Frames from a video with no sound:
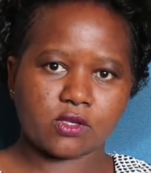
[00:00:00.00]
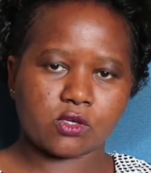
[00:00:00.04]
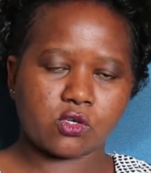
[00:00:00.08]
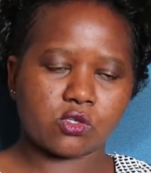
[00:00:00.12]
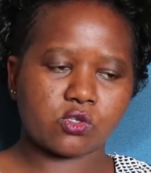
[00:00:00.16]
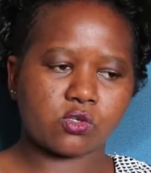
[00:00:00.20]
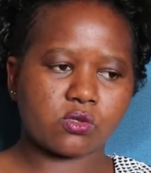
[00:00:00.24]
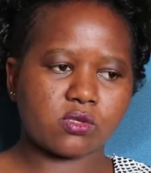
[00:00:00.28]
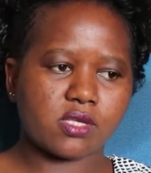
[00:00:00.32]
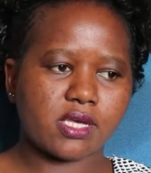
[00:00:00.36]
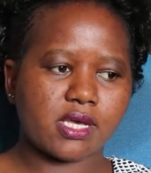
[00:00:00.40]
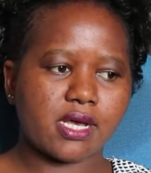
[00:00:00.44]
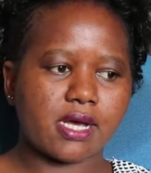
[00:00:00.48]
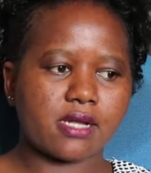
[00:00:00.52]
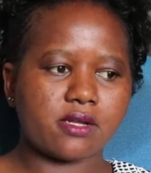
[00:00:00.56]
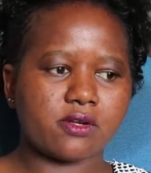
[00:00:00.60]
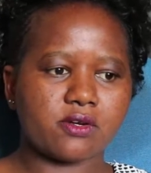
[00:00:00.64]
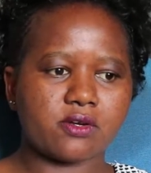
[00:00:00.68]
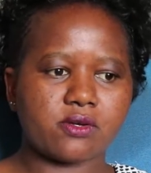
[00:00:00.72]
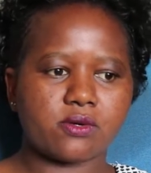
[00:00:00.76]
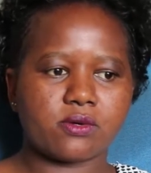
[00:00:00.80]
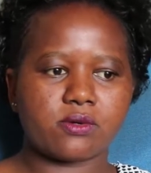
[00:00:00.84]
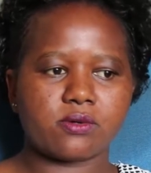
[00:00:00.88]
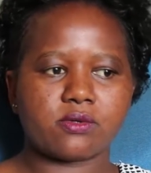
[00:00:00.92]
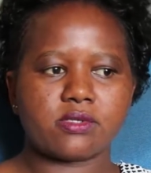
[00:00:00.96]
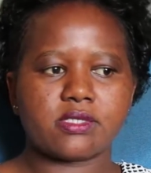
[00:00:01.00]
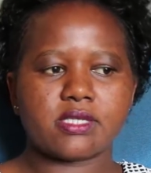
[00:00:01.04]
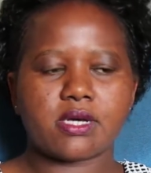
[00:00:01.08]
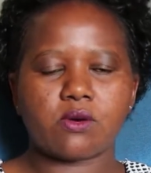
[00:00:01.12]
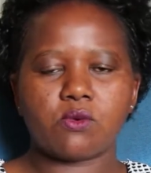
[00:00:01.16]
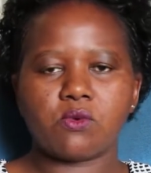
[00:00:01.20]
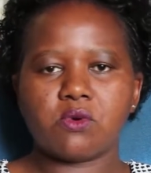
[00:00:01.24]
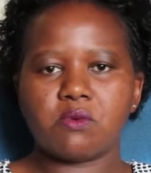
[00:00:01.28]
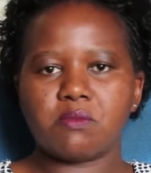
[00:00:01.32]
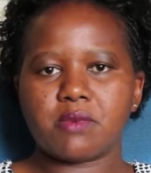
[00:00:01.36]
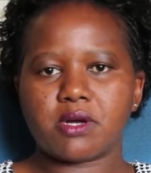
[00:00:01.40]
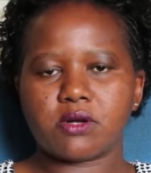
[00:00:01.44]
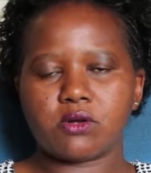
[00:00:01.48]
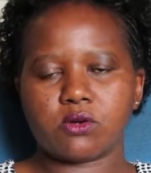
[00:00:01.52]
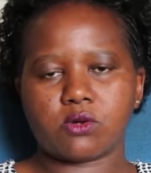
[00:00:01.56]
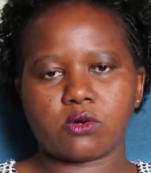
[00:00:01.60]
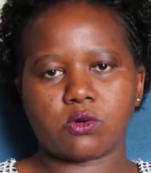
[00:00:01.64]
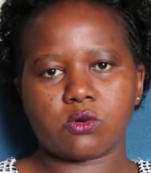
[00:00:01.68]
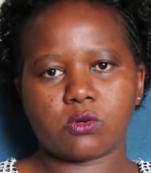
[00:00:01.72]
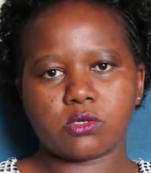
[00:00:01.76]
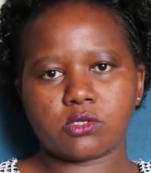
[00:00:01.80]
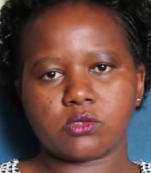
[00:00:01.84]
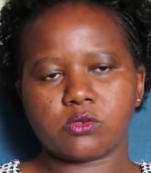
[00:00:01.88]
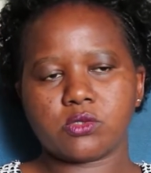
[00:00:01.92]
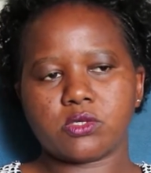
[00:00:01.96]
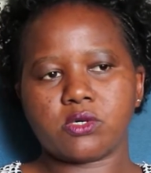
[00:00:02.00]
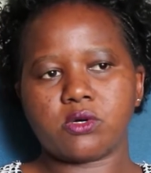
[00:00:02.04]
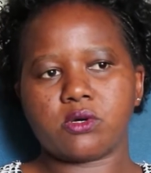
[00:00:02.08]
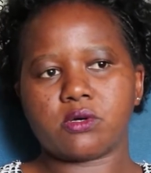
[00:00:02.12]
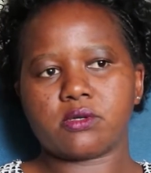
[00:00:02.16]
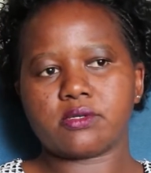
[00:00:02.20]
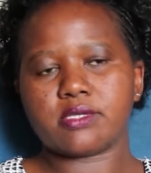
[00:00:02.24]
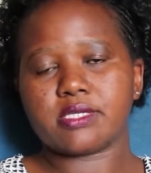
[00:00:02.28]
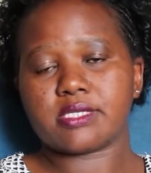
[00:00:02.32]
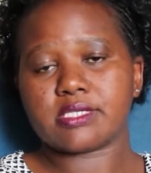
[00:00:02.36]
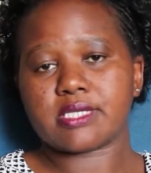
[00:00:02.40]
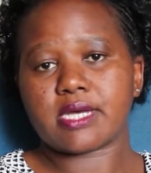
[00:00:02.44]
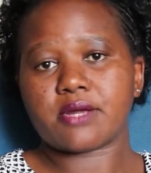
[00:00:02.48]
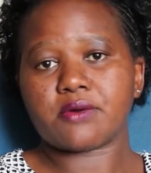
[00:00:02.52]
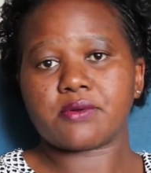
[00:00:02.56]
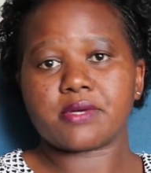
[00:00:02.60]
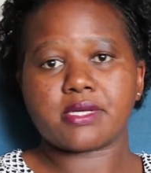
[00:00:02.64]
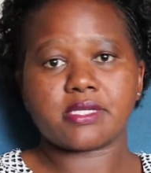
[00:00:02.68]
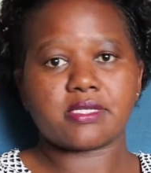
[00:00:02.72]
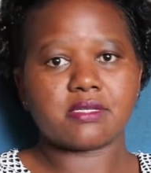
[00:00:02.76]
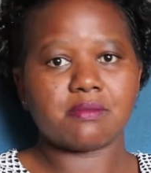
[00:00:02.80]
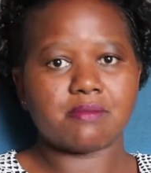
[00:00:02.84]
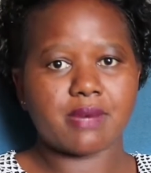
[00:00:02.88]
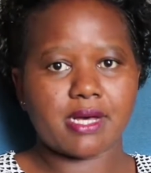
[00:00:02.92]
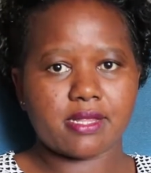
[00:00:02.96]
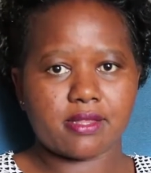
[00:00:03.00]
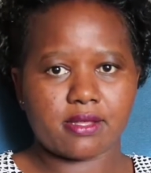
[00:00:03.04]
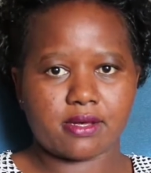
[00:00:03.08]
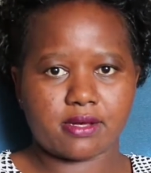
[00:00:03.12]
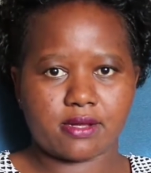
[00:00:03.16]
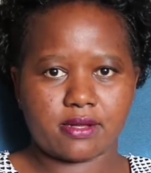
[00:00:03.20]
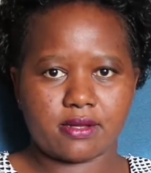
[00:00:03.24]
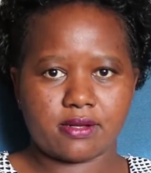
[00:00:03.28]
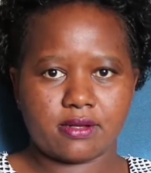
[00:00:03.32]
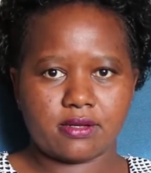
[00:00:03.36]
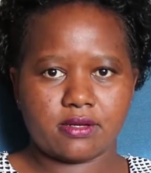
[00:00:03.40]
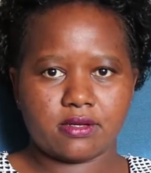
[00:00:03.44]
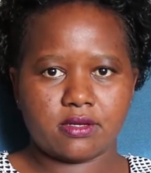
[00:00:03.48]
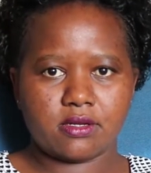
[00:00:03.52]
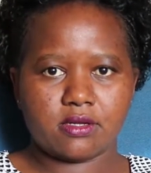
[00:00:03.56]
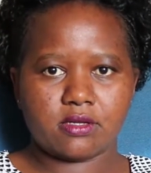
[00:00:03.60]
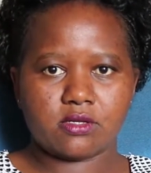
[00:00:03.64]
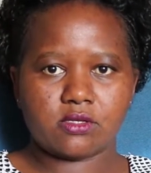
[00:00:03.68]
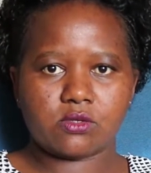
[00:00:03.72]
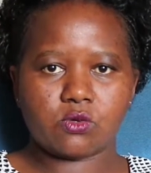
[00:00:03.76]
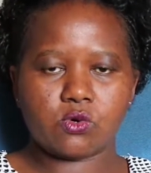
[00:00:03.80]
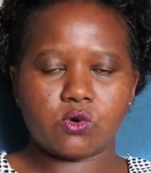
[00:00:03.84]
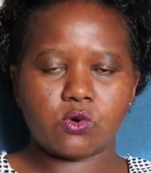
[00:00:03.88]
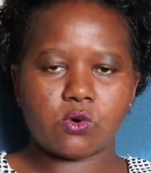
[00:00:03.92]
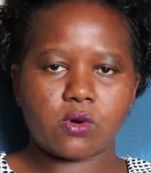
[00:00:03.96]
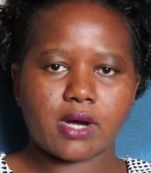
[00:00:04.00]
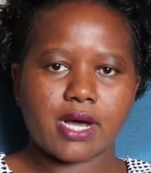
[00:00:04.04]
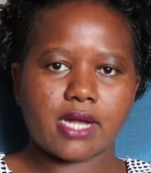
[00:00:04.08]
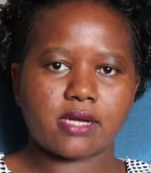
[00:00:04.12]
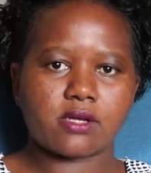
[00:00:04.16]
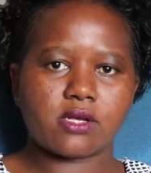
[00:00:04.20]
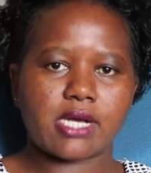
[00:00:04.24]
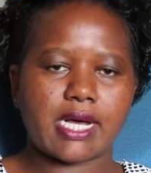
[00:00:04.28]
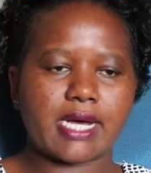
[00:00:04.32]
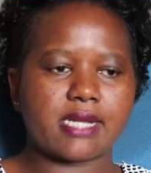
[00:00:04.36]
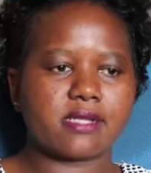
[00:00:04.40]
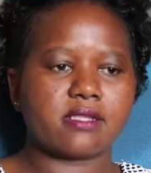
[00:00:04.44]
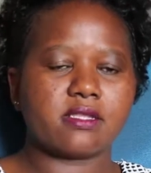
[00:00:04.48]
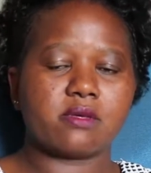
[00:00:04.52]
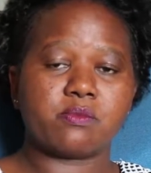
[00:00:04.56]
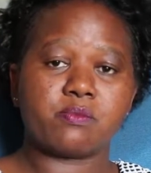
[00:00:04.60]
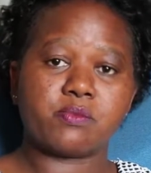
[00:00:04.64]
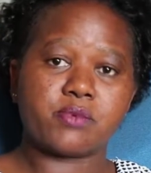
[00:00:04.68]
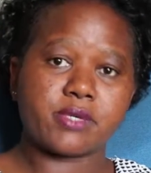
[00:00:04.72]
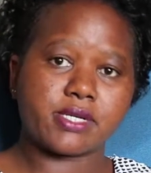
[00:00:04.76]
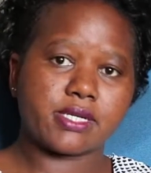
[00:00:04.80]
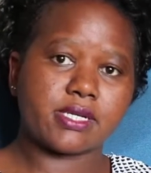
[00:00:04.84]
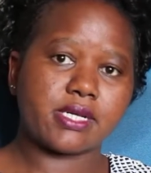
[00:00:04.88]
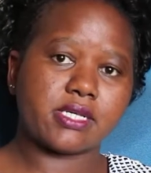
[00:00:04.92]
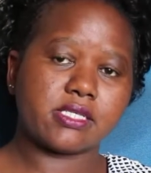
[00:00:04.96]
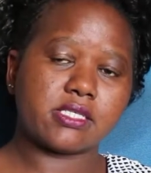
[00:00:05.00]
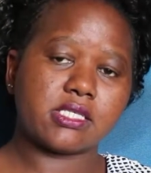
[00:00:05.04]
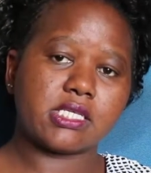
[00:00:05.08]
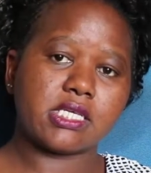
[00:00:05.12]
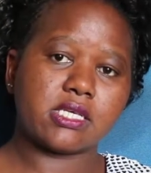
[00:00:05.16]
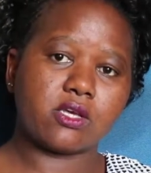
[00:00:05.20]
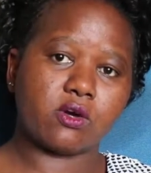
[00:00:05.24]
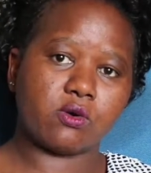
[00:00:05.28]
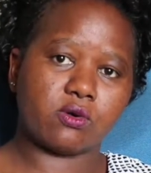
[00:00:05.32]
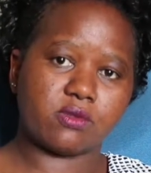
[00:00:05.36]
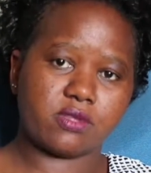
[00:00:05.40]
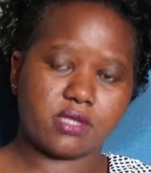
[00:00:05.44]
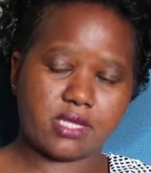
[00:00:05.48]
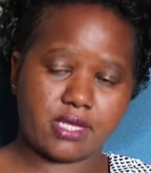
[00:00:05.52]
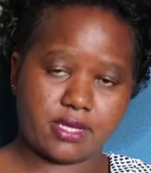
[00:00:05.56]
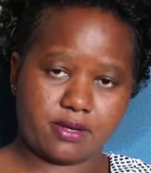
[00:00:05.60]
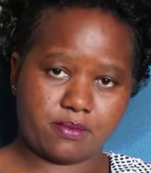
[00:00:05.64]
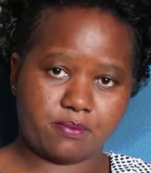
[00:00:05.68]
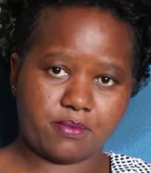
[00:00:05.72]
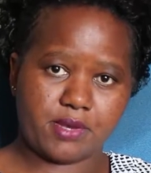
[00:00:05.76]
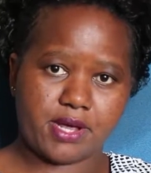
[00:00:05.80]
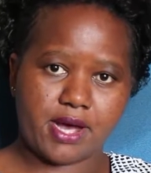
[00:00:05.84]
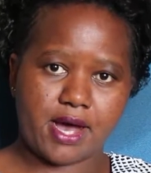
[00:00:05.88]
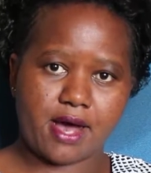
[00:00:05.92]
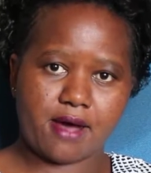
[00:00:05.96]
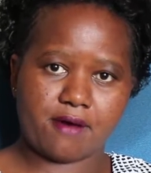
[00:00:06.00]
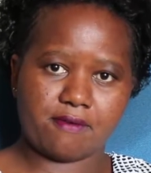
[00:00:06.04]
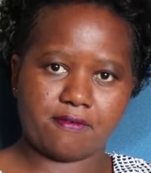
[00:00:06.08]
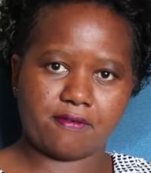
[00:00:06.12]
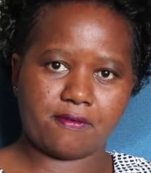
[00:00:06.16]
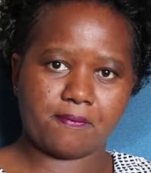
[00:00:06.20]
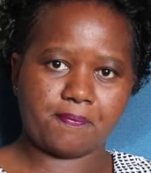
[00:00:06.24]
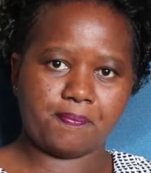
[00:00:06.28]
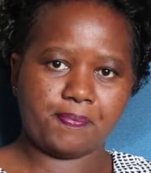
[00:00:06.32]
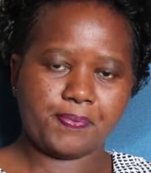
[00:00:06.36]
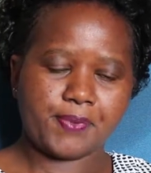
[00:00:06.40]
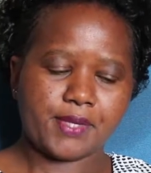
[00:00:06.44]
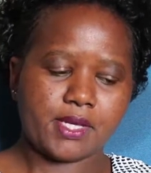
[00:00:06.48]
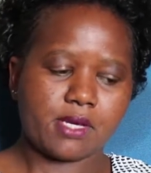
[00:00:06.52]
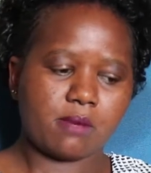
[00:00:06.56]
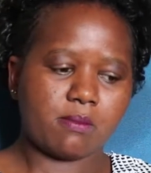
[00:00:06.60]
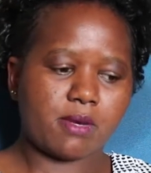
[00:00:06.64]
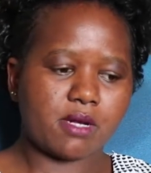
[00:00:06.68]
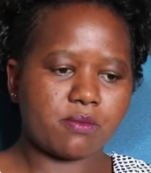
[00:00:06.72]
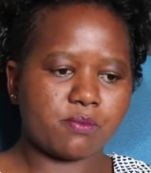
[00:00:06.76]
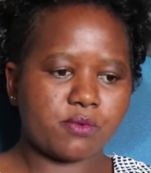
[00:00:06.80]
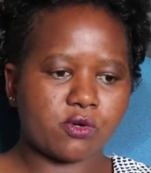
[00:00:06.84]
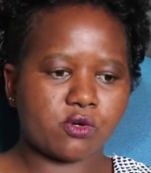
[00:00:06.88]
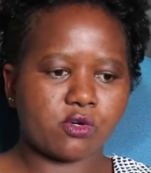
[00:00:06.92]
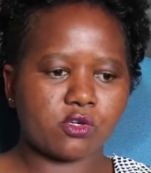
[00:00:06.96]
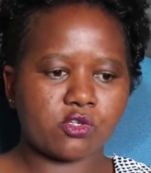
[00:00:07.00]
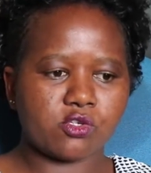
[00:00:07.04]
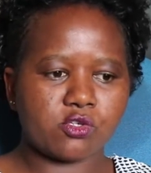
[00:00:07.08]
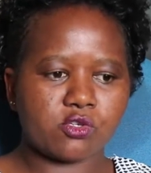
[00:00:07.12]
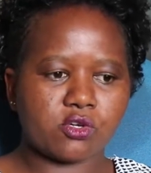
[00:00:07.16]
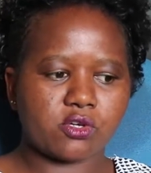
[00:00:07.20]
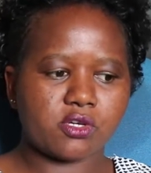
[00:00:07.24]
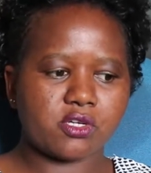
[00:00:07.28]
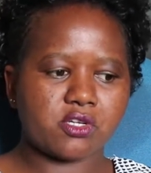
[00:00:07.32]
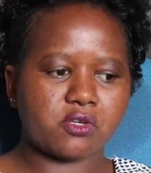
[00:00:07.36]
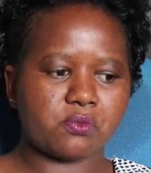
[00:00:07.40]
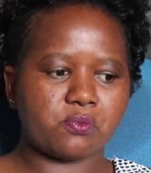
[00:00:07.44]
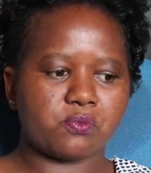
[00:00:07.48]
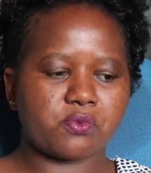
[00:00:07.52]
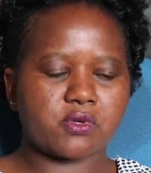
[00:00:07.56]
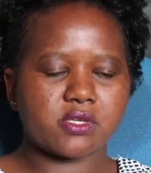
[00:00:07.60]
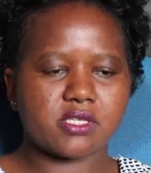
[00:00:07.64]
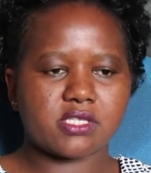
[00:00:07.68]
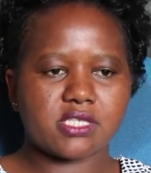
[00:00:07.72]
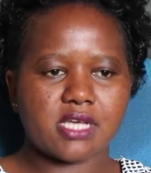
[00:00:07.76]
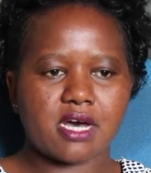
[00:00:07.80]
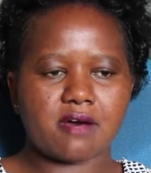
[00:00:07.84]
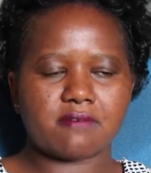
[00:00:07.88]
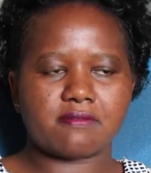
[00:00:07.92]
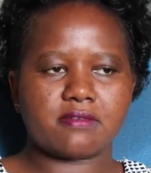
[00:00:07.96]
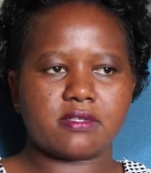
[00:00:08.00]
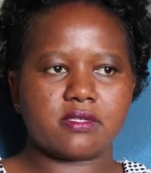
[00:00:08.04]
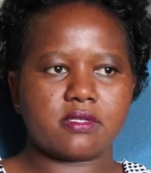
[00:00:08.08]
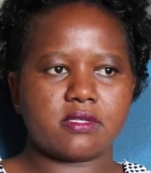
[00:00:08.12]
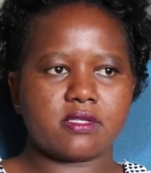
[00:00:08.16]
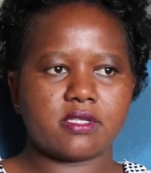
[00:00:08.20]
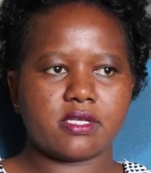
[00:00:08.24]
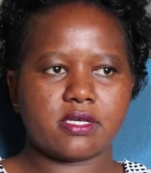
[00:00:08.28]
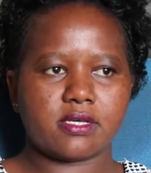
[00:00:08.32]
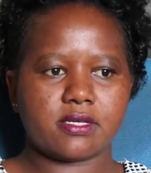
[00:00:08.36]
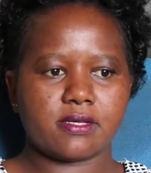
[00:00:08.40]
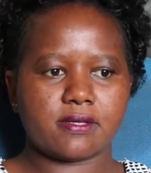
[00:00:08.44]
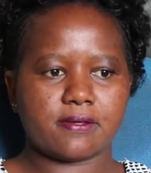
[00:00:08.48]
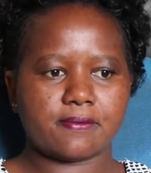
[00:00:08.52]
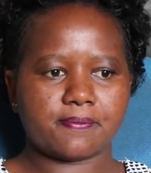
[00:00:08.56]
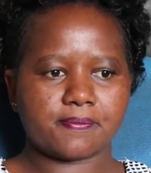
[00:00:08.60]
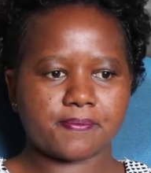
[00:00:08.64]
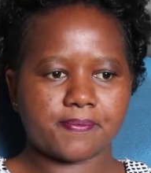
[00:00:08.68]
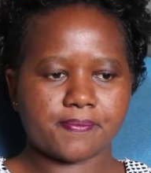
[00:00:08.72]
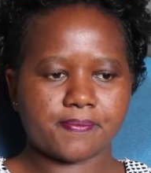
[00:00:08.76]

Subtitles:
So they can recruit a woman, or what we call the surrogate mother, who can carry the pregnancy on their behalf. But because you already preserved the